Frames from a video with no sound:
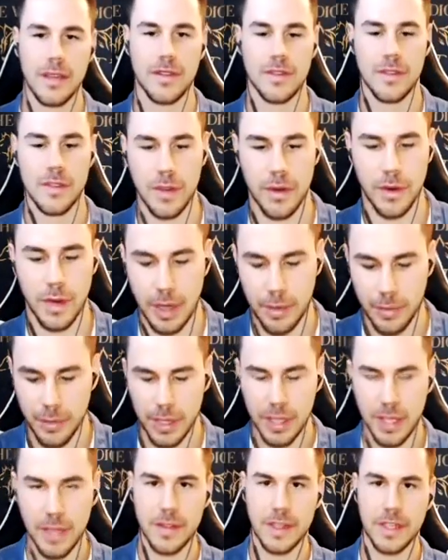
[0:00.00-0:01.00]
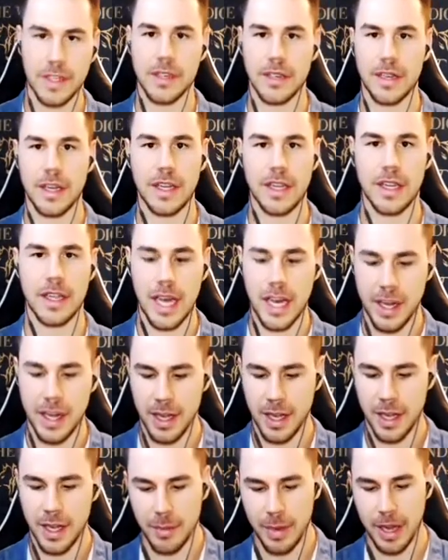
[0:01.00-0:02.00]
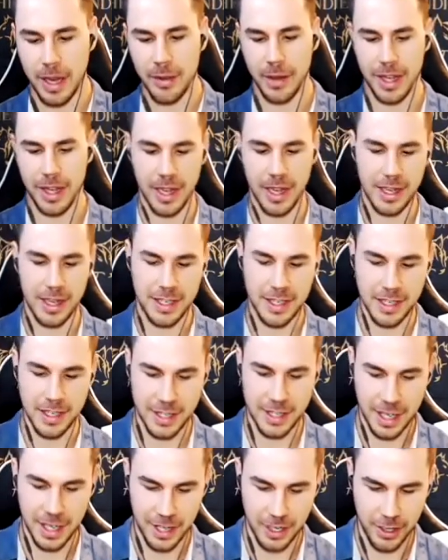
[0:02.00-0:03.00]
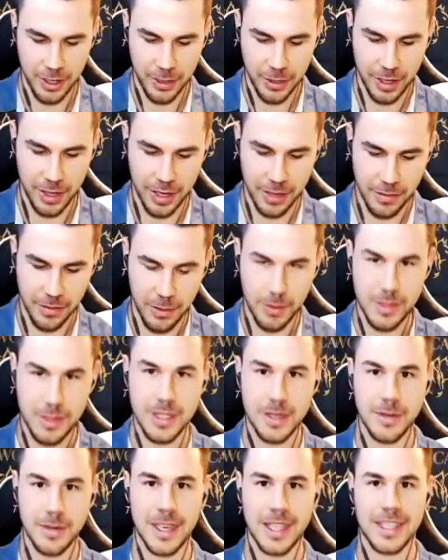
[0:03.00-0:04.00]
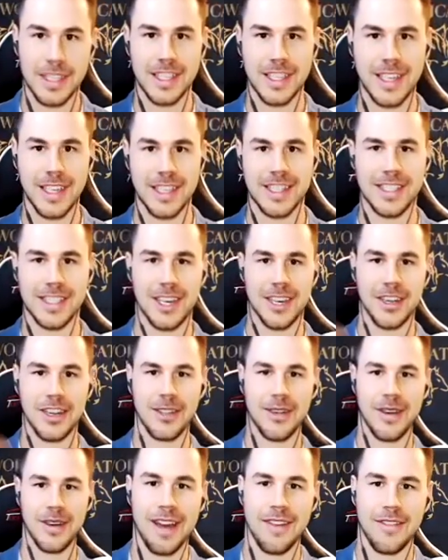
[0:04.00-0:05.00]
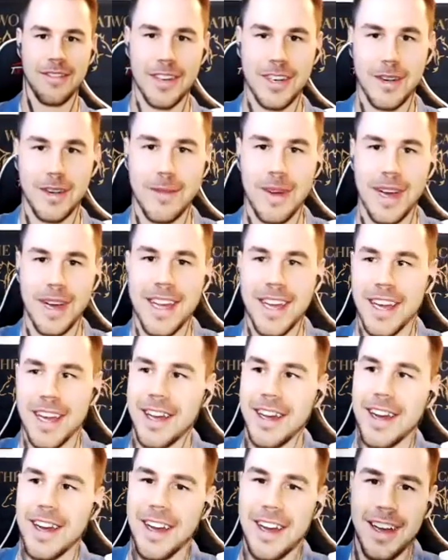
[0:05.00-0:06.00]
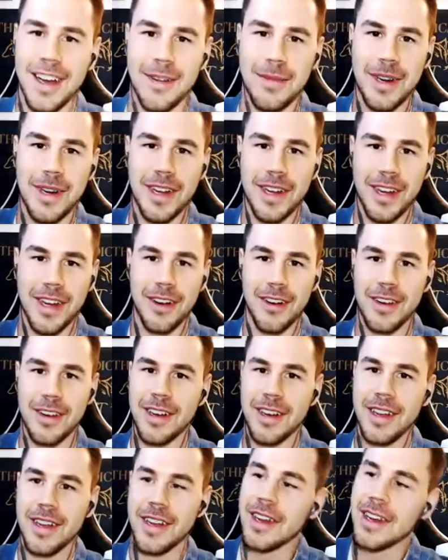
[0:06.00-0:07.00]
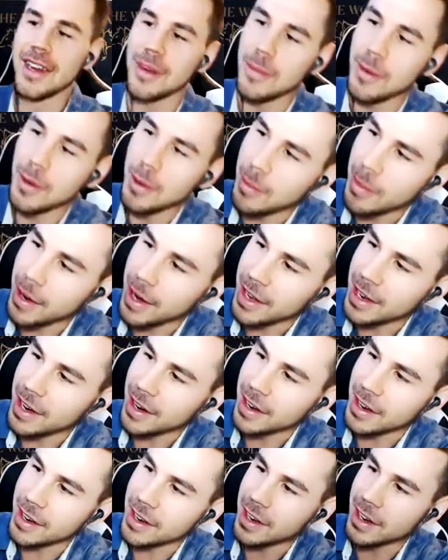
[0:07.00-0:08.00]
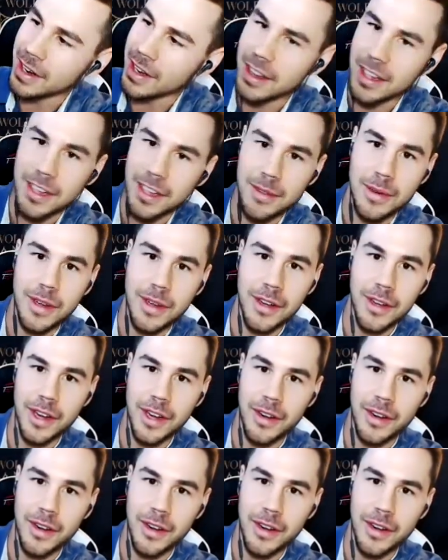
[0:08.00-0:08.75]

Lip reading: so I really love that you're nailing that. By the way, I need to say you are influencing me. I see that sticker you have on your mic. I'm gonna go and put mine on here. I think I'm gonna go like